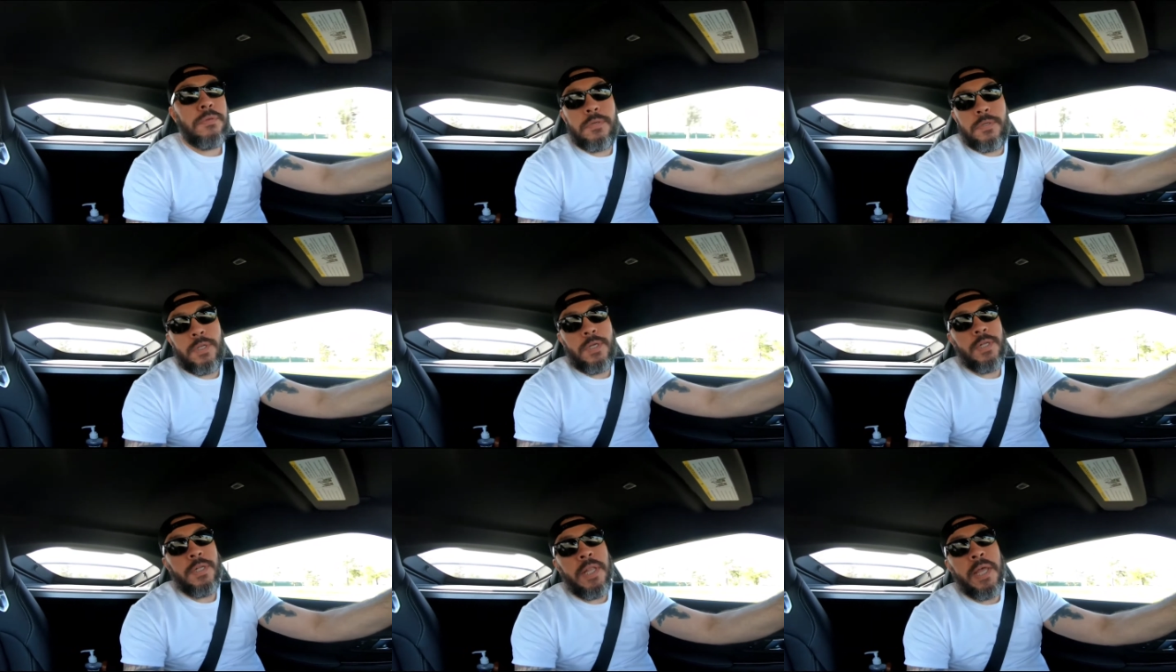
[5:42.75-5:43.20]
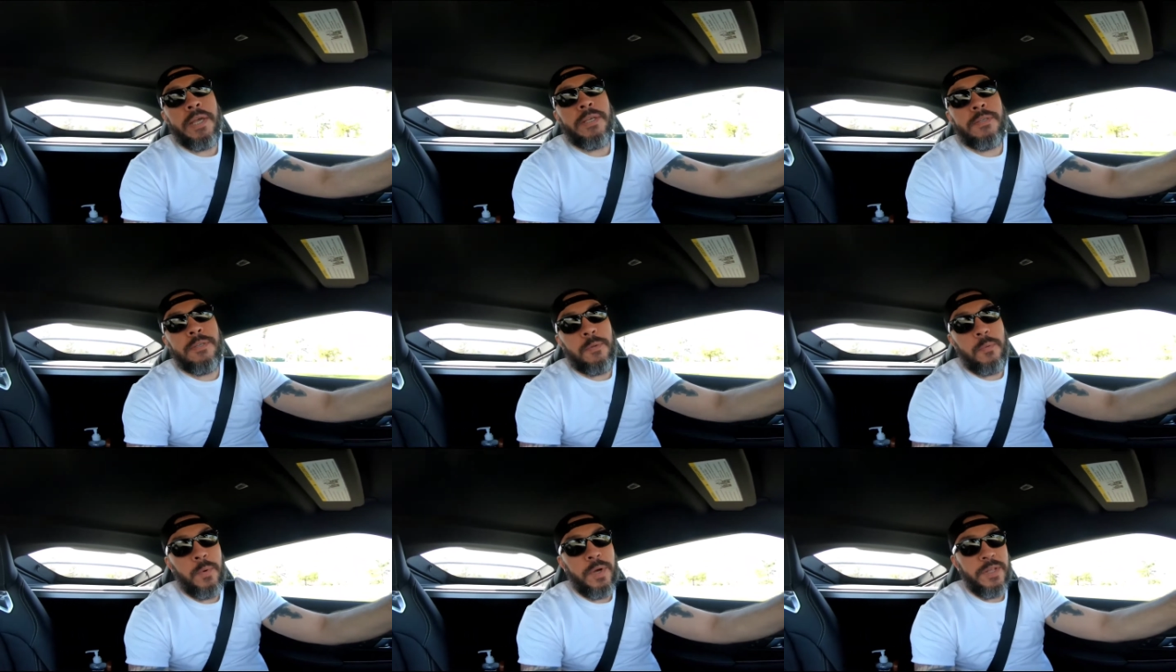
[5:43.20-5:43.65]
this thing
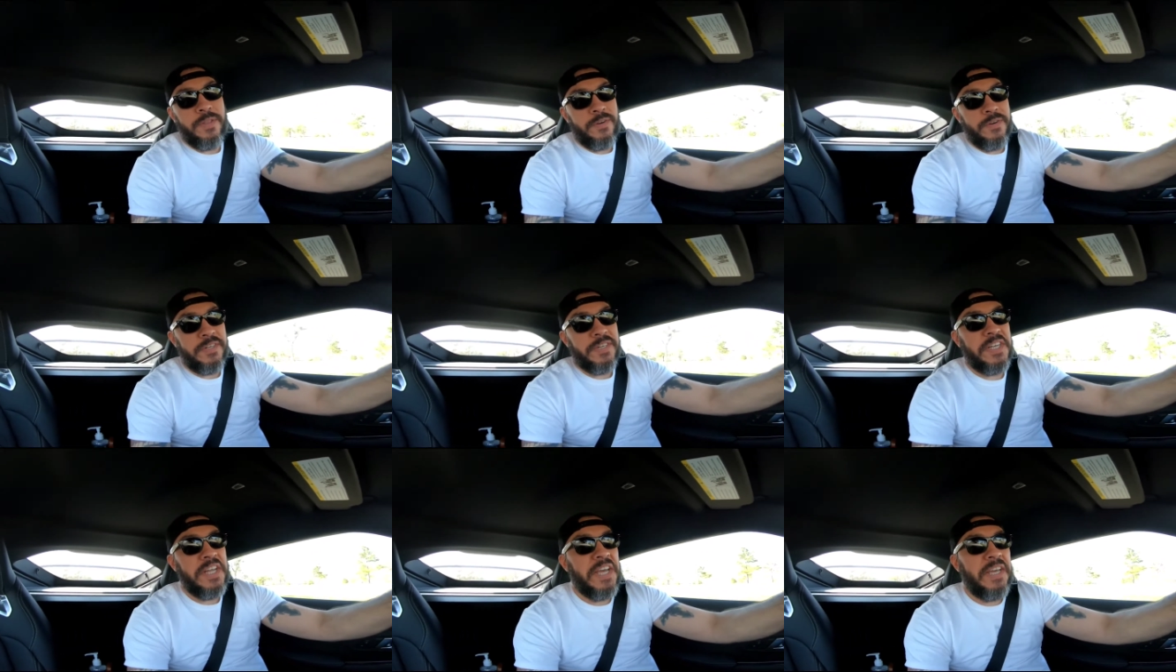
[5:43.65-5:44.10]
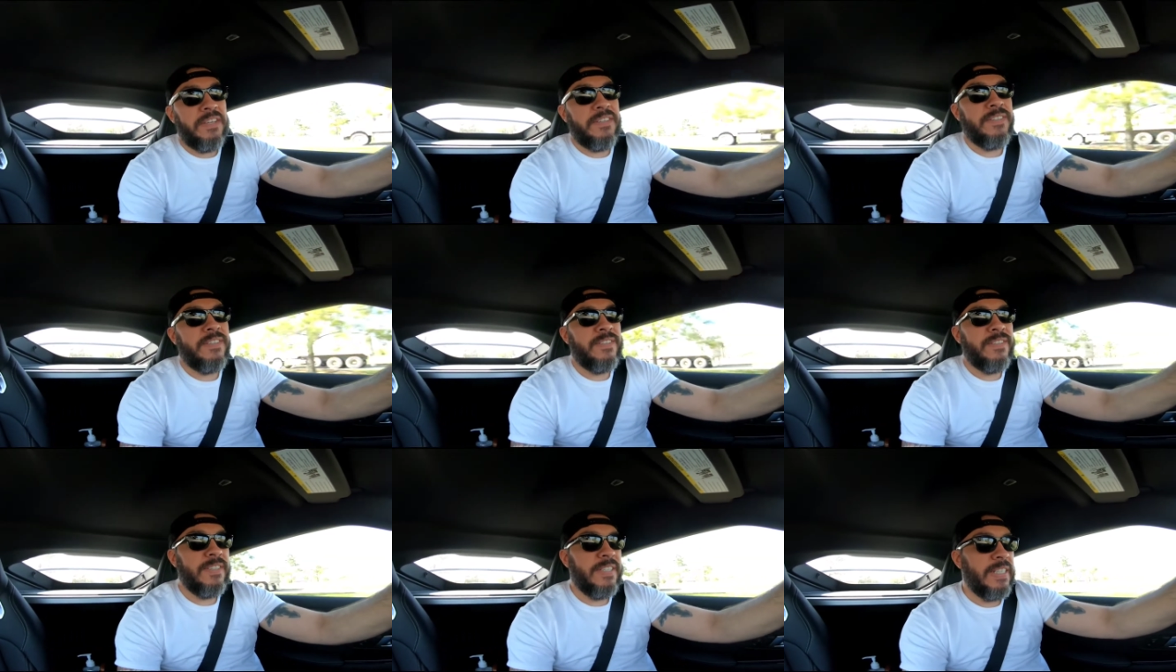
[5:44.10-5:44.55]
likes the weather today.
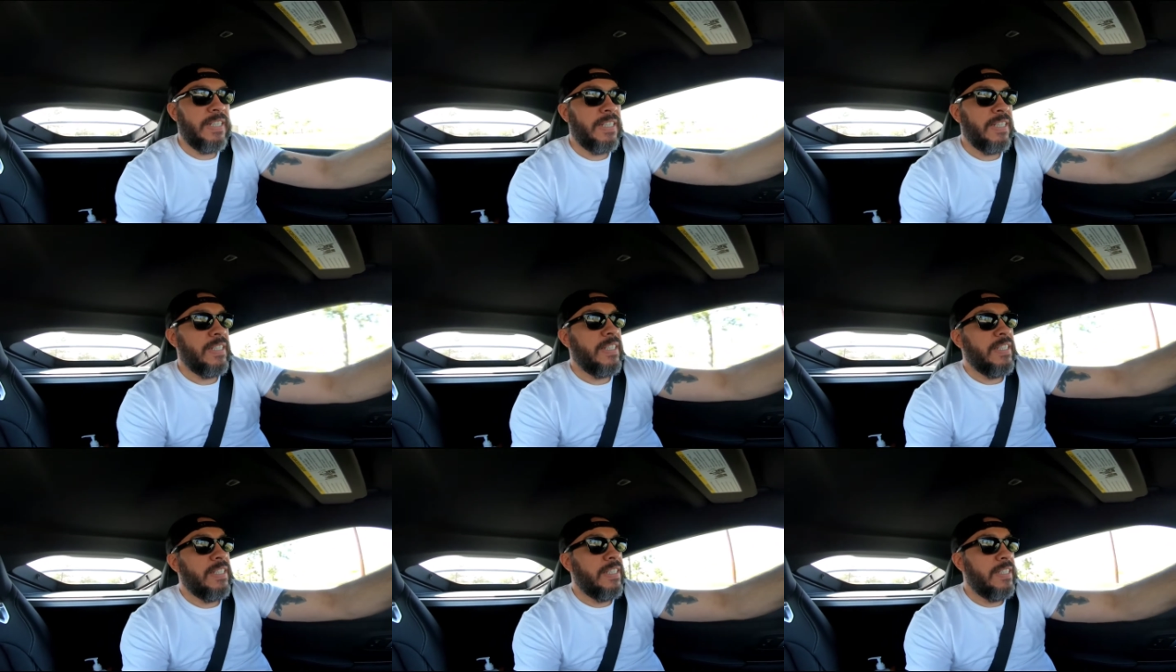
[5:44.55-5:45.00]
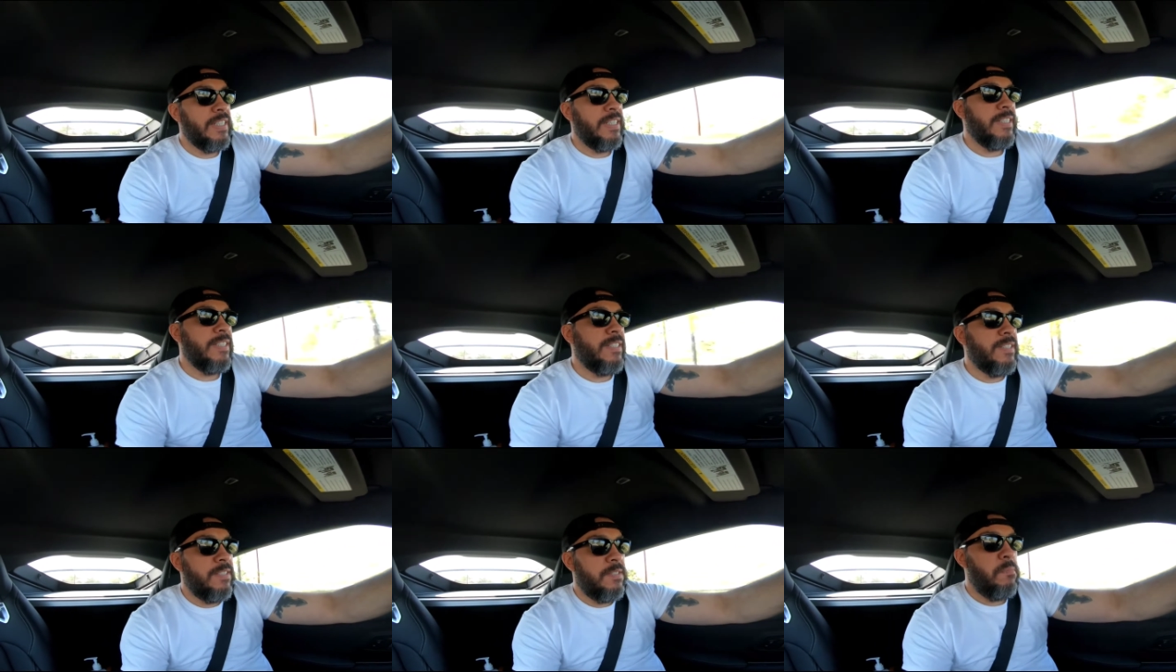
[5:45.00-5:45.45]

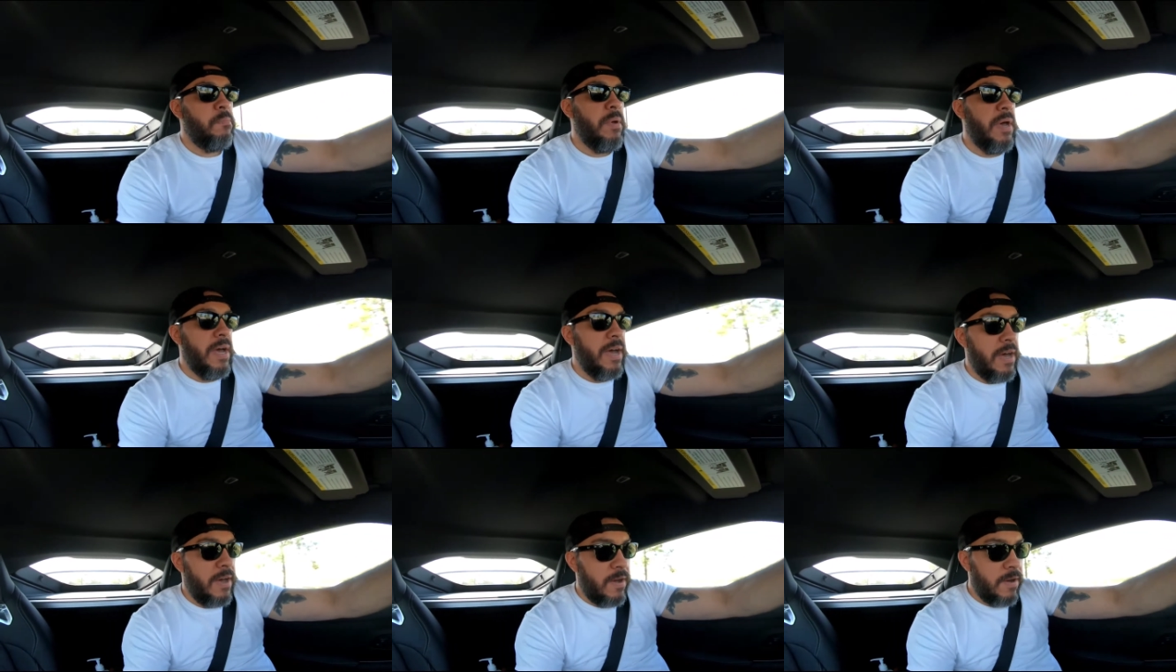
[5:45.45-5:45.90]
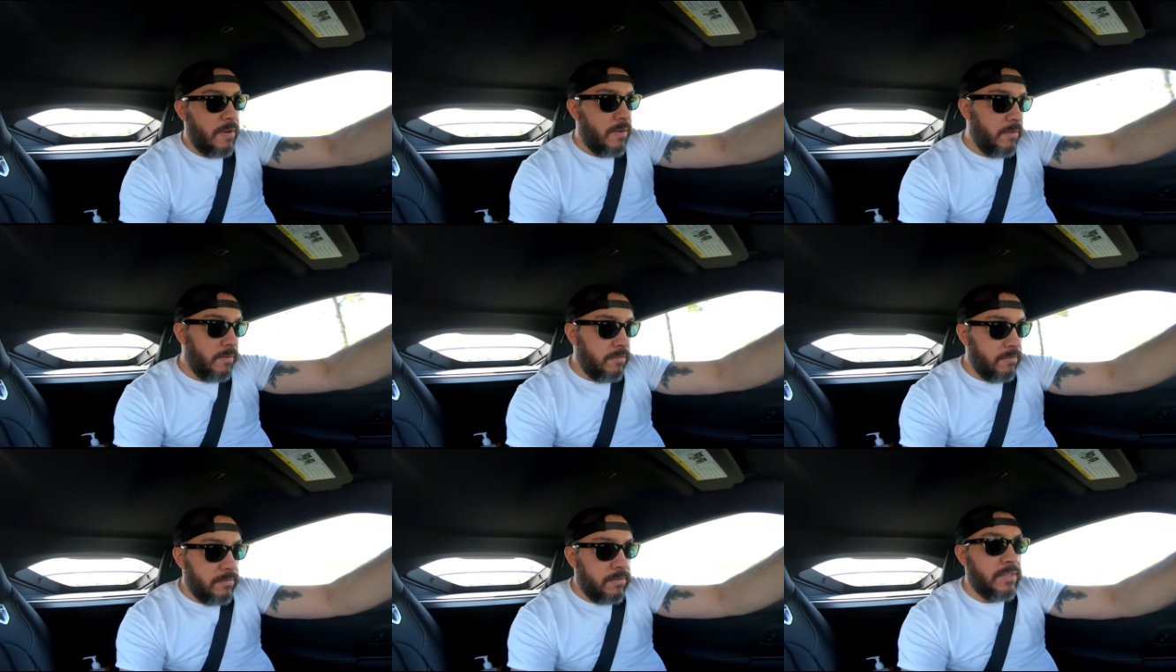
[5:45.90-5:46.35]
It's
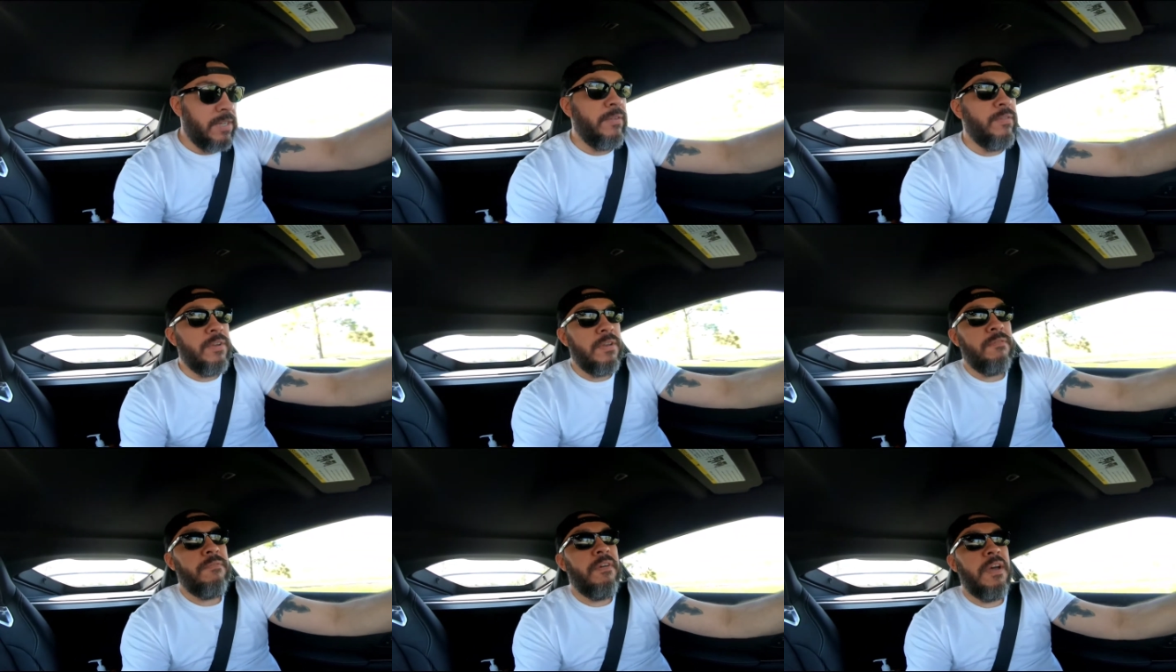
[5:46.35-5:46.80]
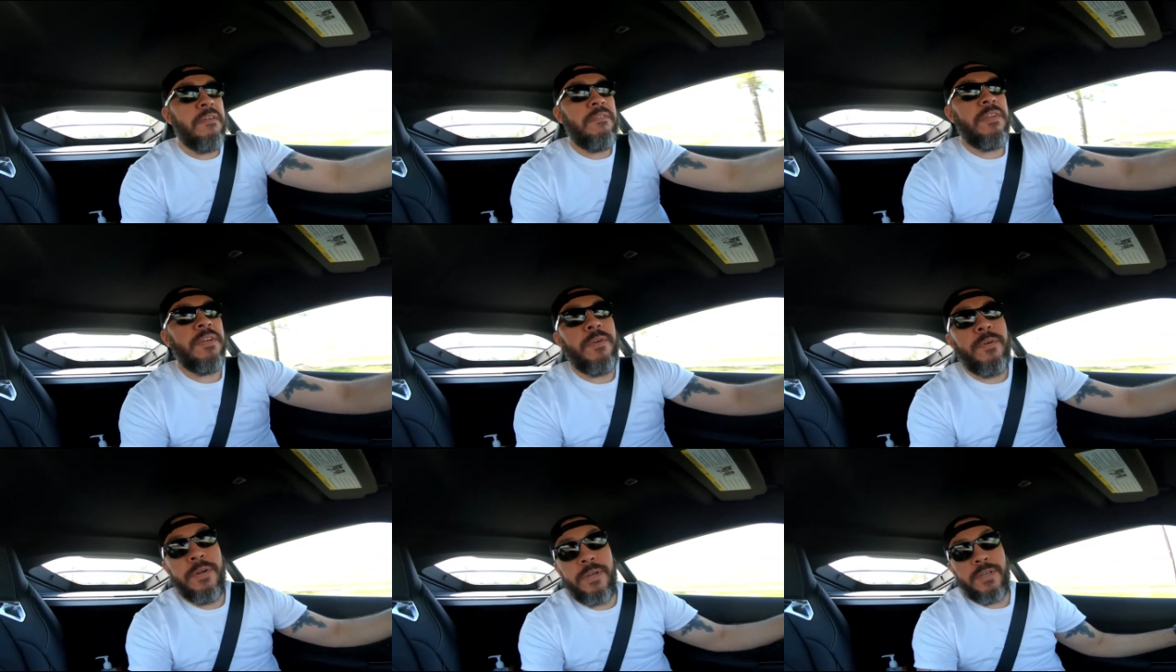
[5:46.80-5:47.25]
about
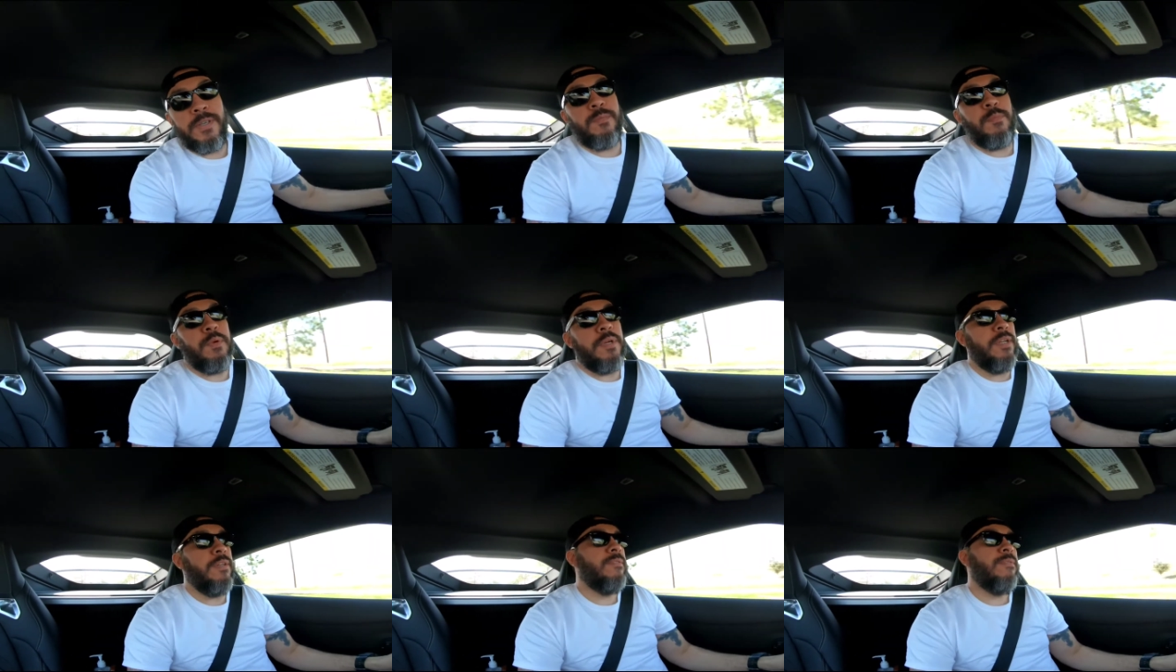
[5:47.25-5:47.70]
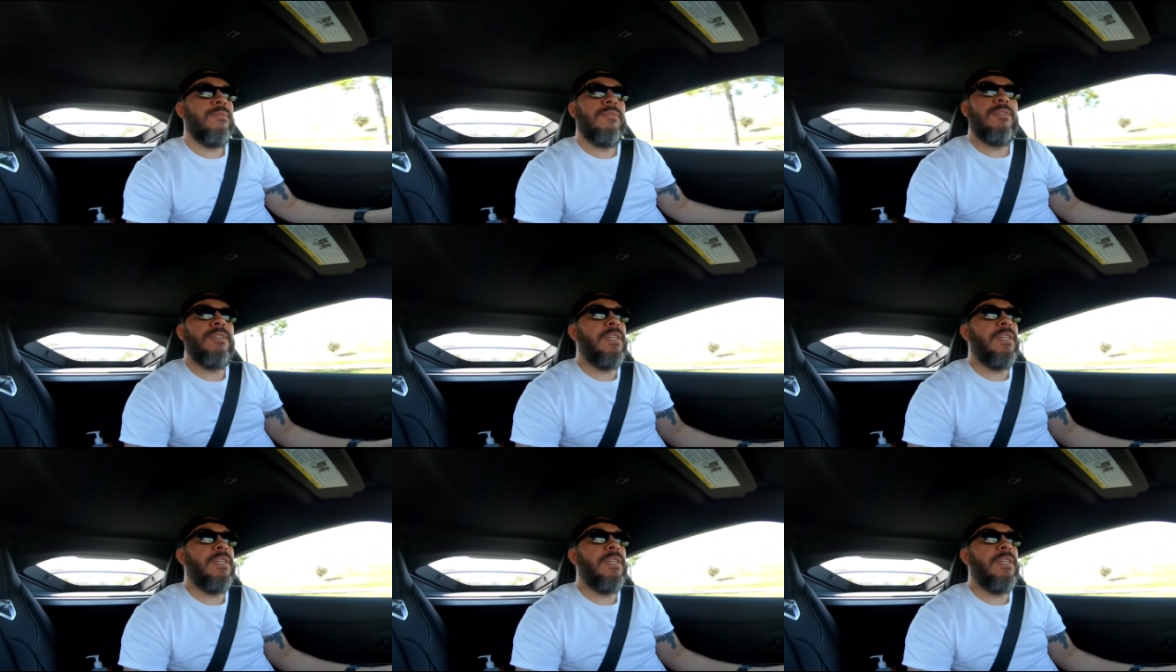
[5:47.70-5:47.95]
75 degrees, but